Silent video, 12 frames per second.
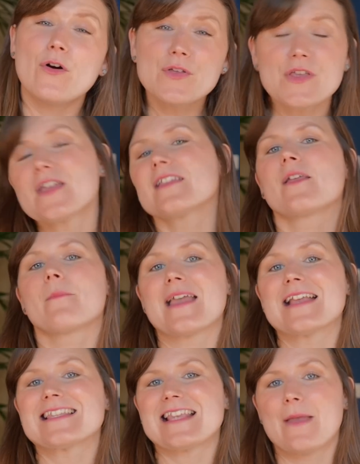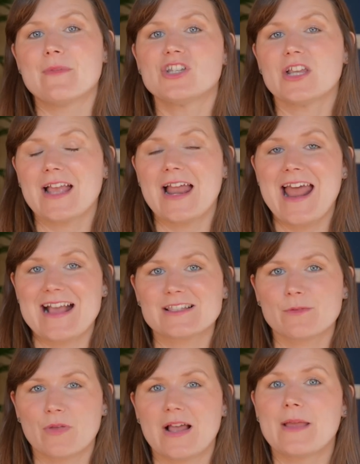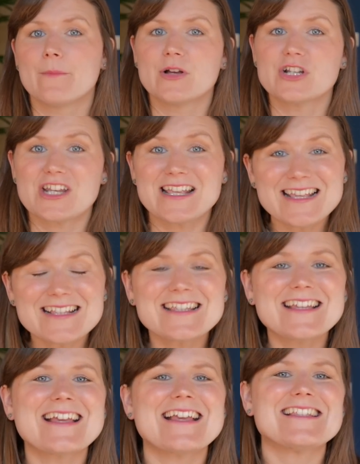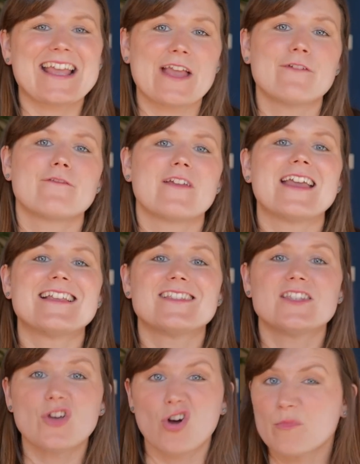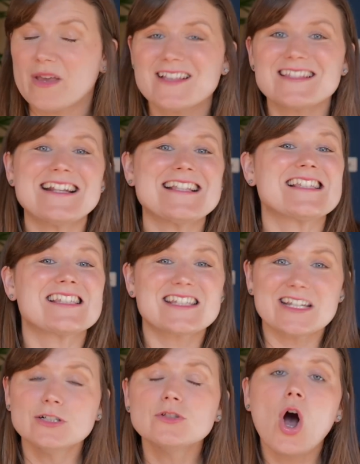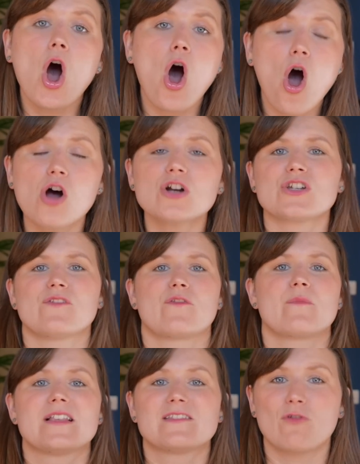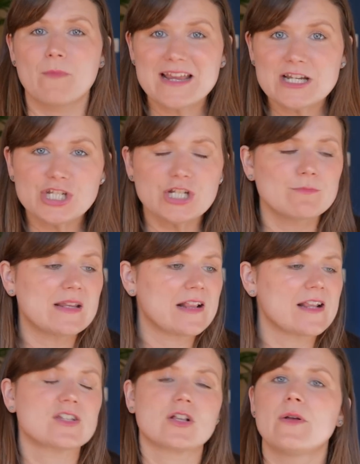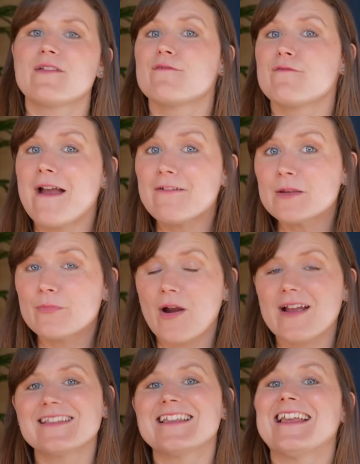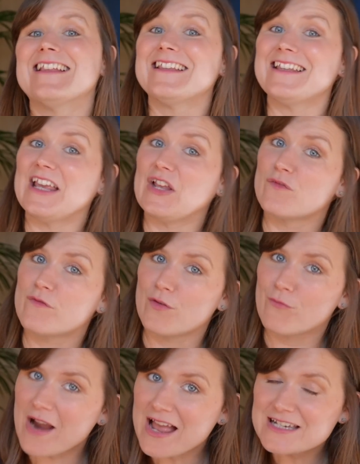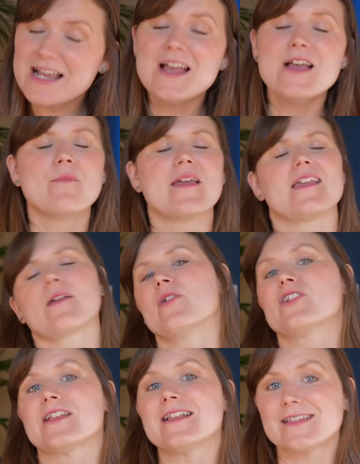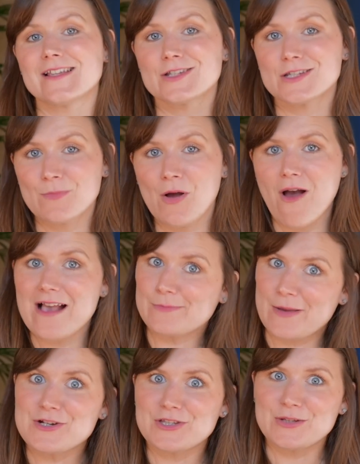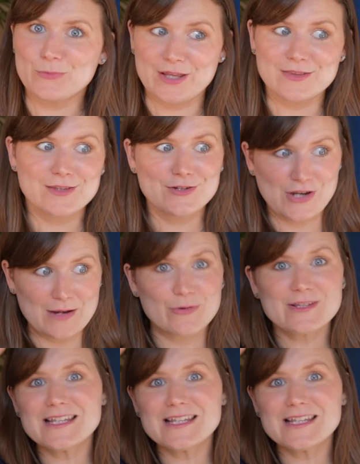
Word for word: other thing that makes imaging an exoplanet much easier is if it's young, because then it's still hot from its formation, meaning that it's glowing very brightly in the infrared, making it much easier to spot, especially with J W S